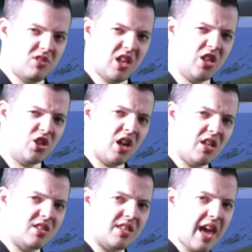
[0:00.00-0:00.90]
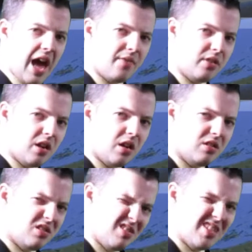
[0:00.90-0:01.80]
St. John's, the
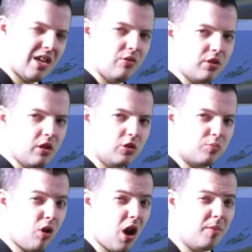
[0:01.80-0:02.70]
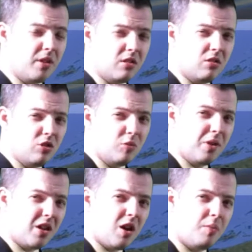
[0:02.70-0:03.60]
Avalon, the south coast probably
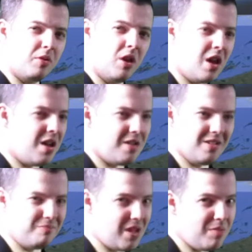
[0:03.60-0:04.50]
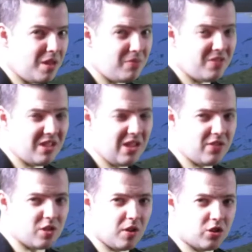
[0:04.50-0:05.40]
could pick up maybe even
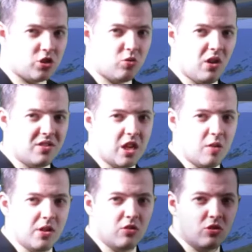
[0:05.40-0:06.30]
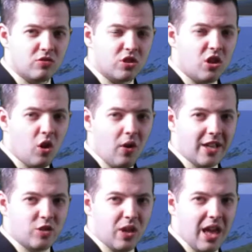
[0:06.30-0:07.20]
as much as 12 centimeters of snow
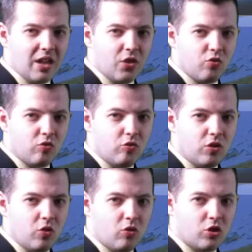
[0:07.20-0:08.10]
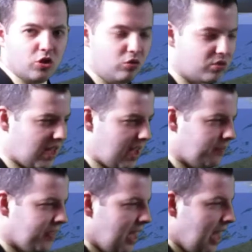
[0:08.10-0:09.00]
as we head through or Tuesday.